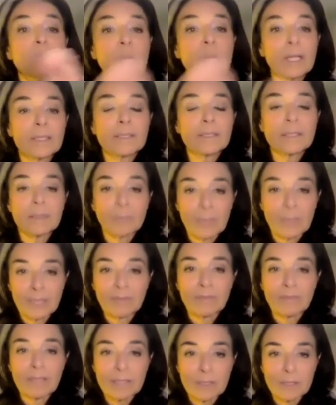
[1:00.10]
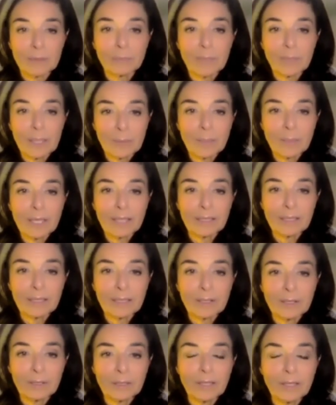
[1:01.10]
well as the blood vessel
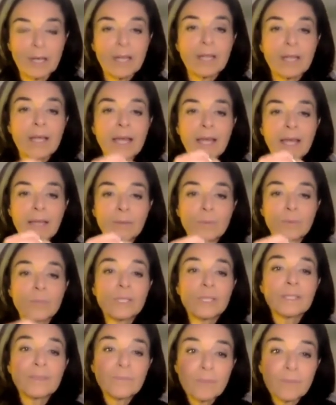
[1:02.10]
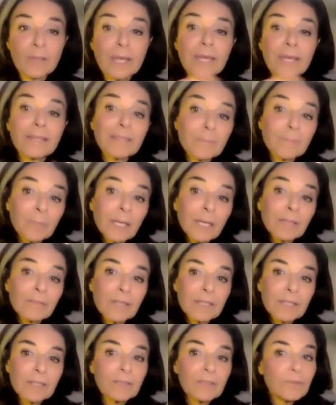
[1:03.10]
bioregulator. Mm. And the hmm. reason for that is blood
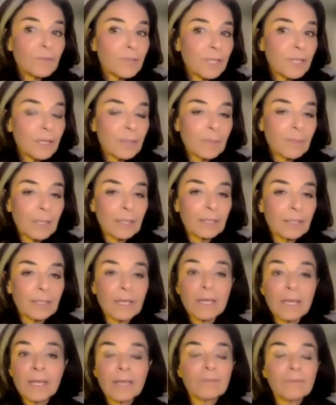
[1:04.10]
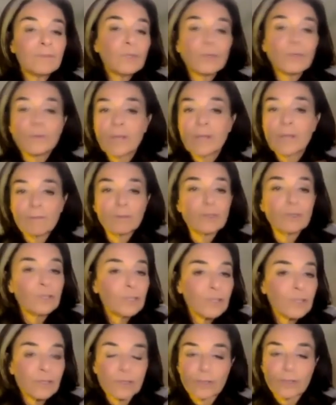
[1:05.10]
vessel. If you think about it, if you don't have
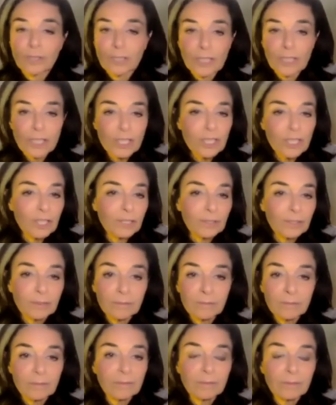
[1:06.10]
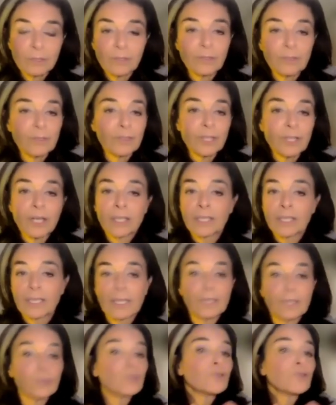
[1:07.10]
good circulation, you, are not going to
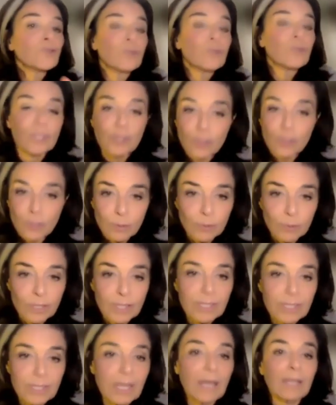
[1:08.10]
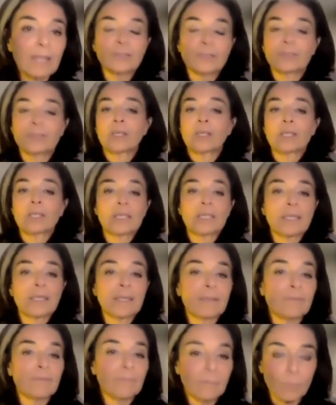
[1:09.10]
get nutrients to the cell. You're not going to
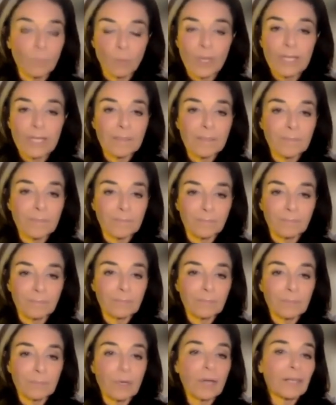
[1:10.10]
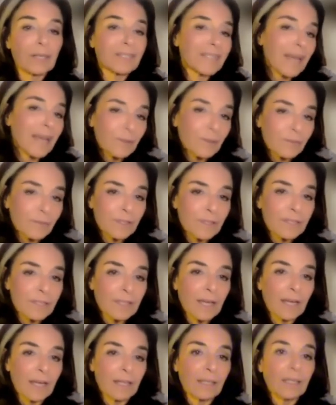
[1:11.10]
get waste products out of the
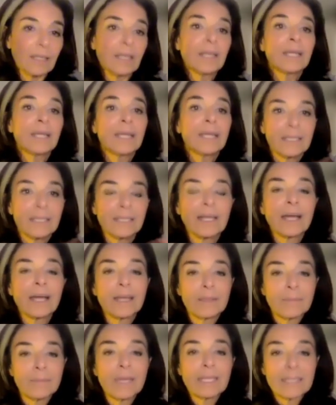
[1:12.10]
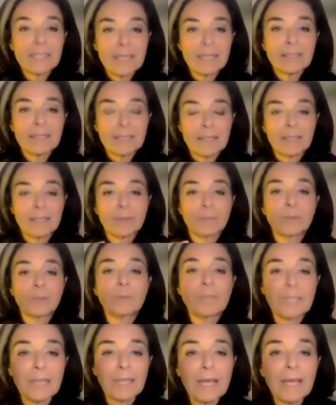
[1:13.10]
cell. It kind of makes sense that it would
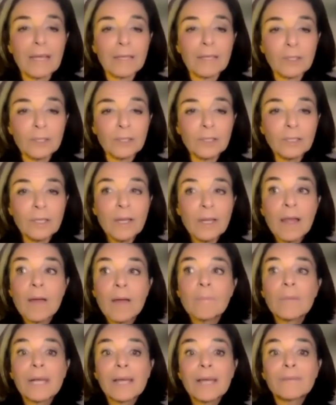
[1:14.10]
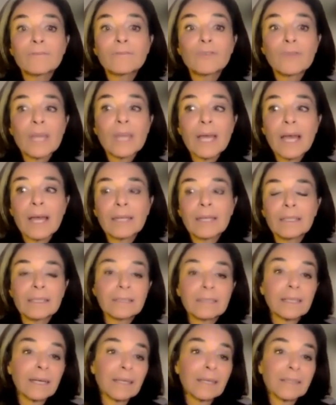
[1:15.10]
be an anchor. But after that,
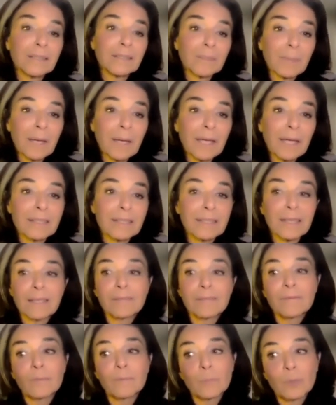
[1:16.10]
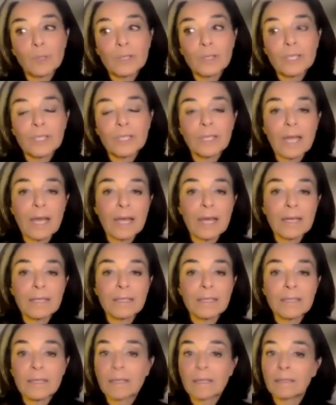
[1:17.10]
it kind of depends. Like if a person
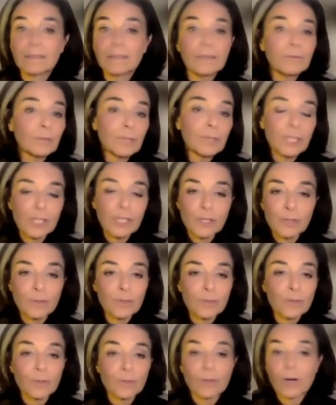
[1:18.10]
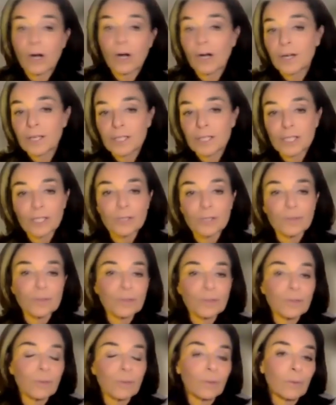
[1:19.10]
has liver issues or heart
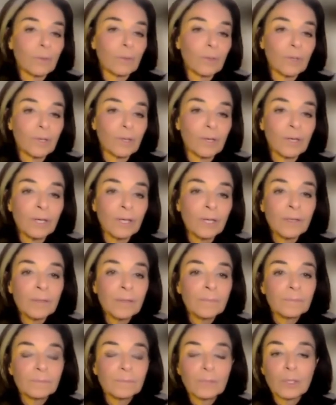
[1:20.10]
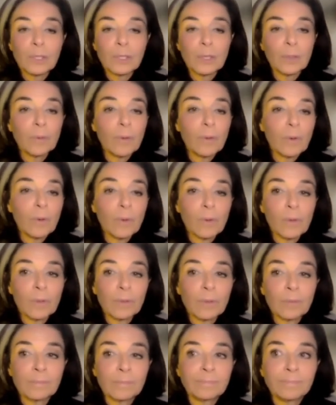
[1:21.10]
issues or you know,
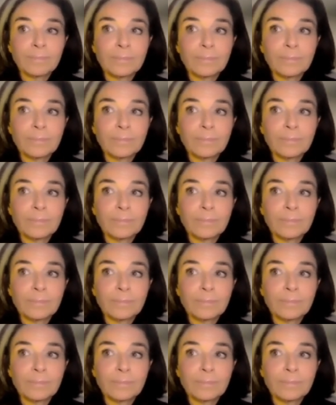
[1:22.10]
or